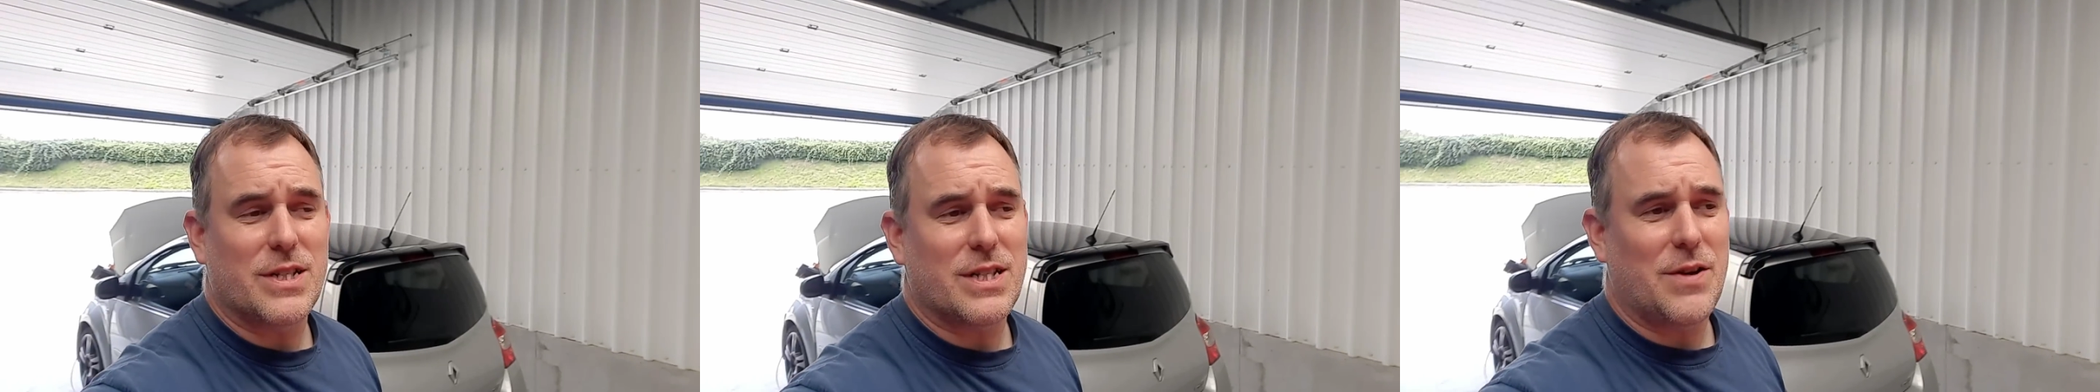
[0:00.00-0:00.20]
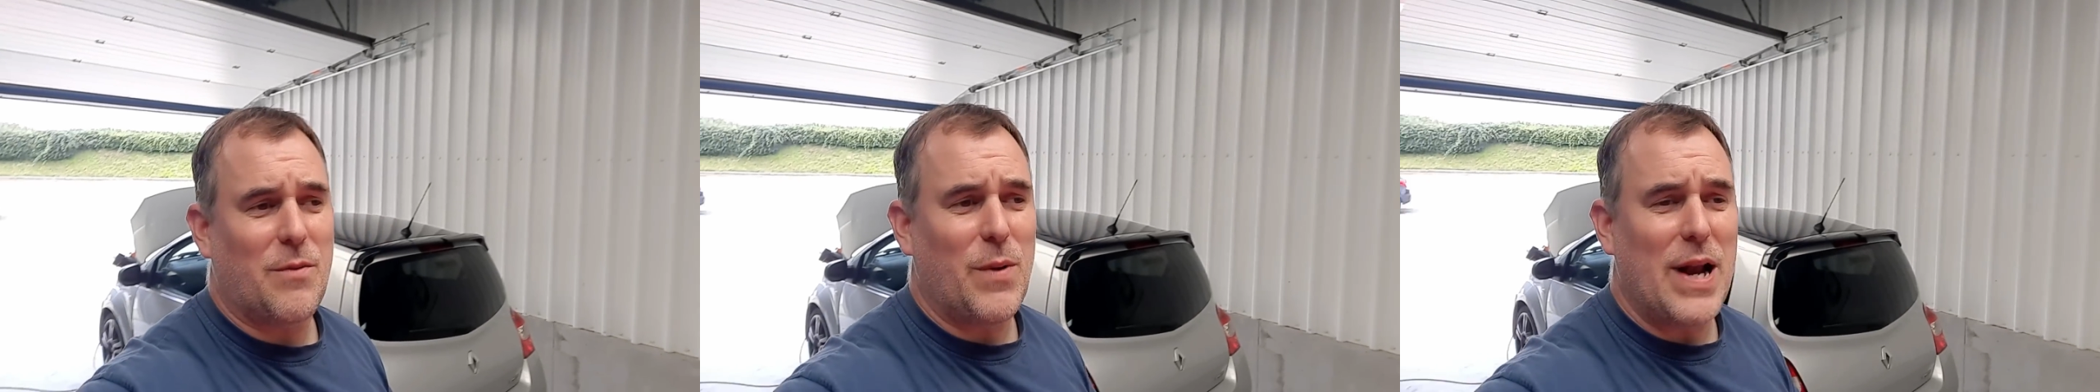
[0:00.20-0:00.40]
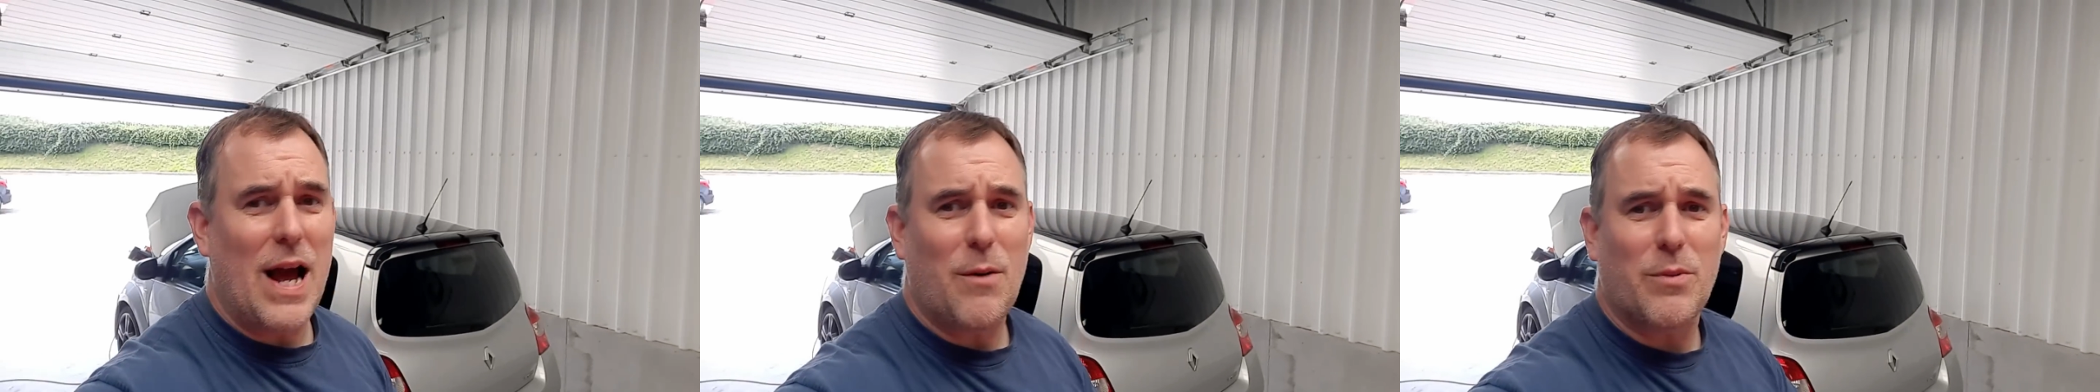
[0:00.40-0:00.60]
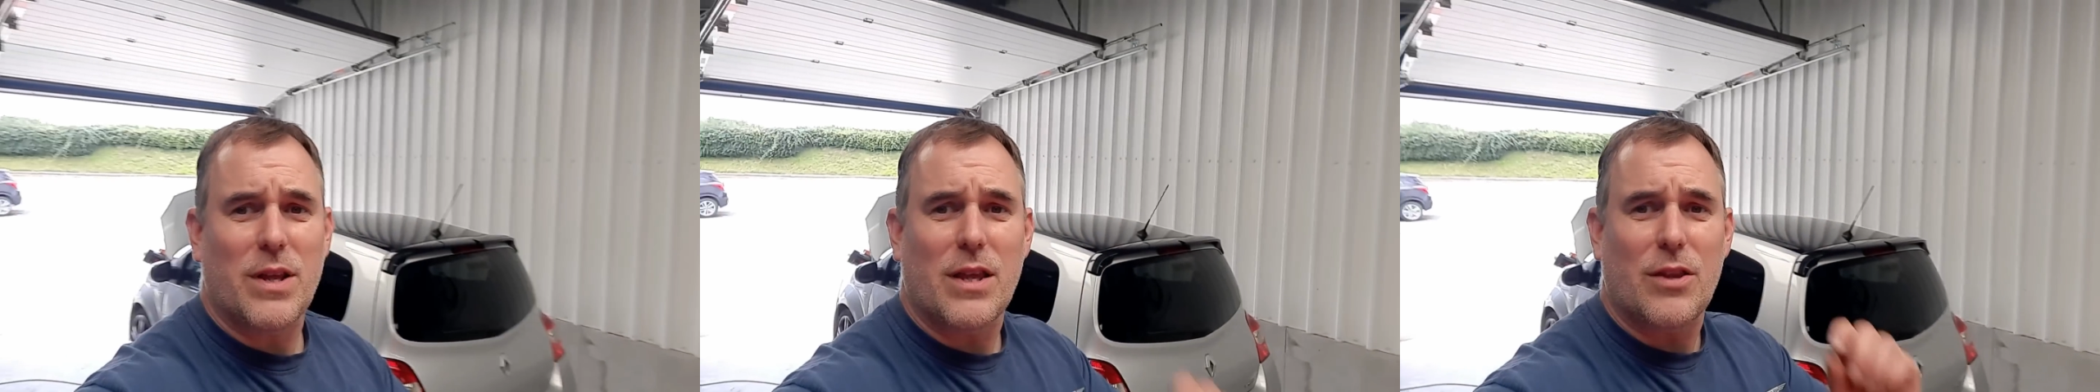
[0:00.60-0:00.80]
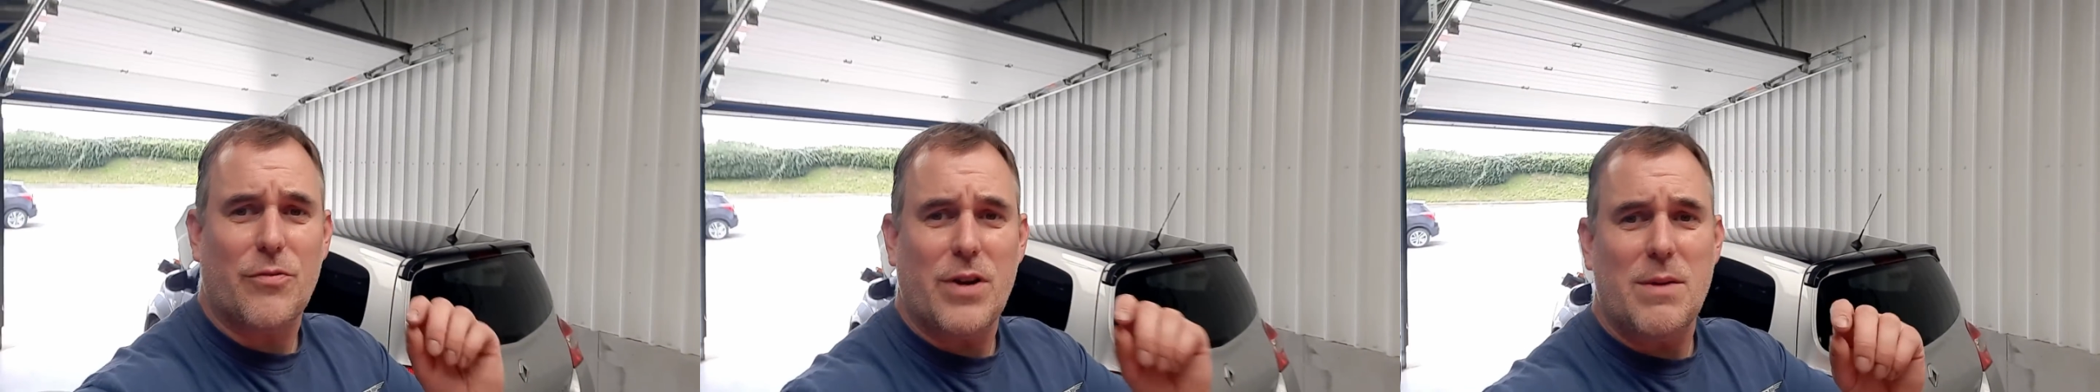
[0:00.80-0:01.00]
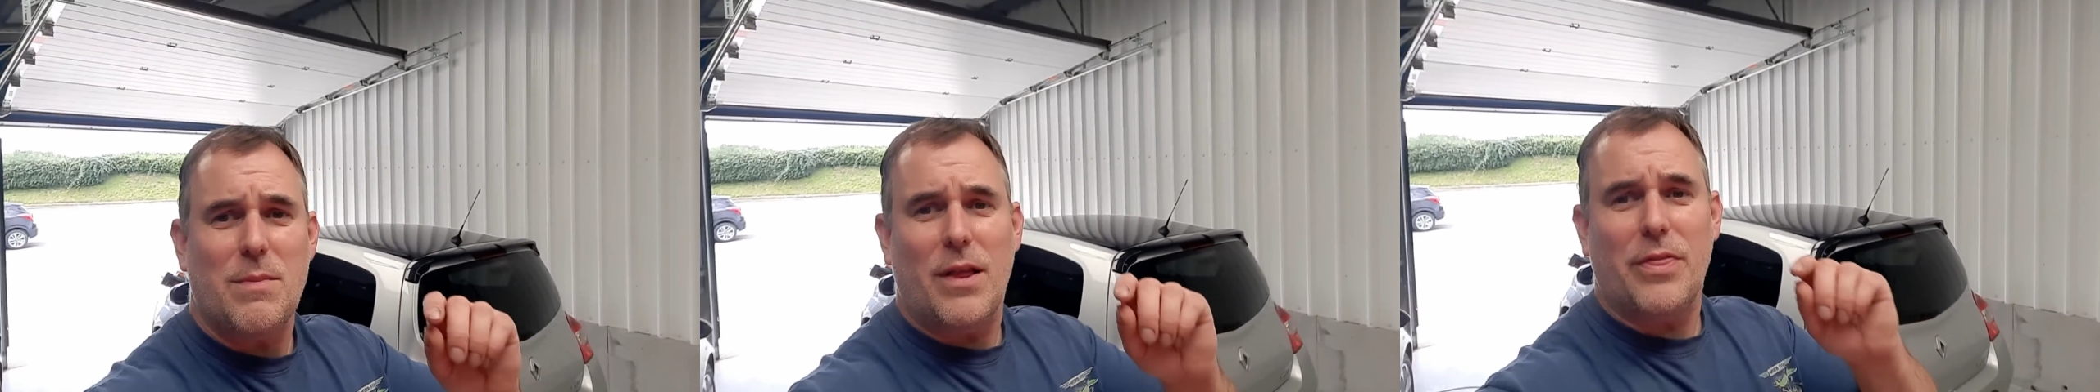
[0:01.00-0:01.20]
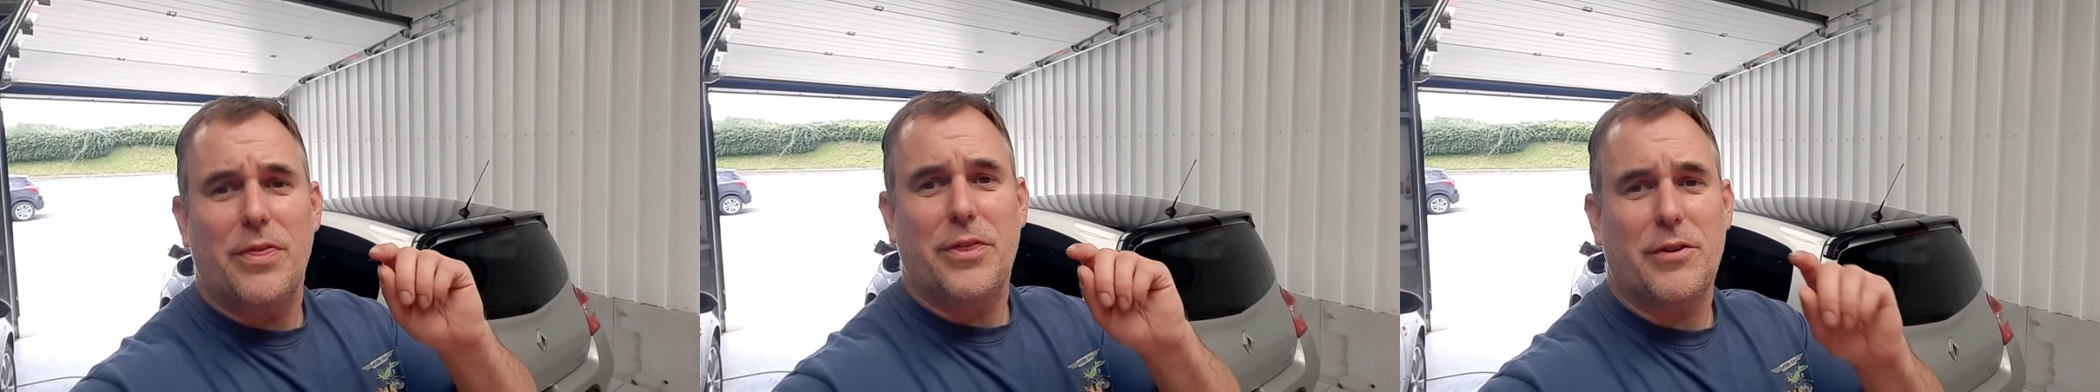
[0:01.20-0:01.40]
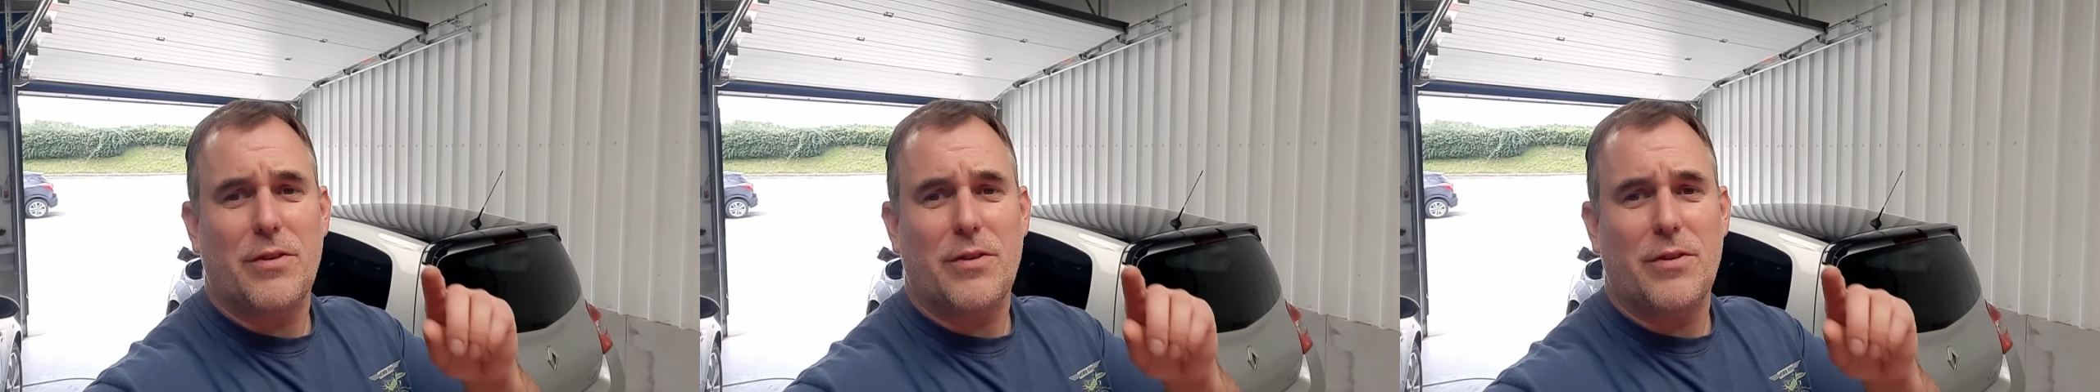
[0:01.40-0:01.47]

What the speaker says: So it went out with a 3-month,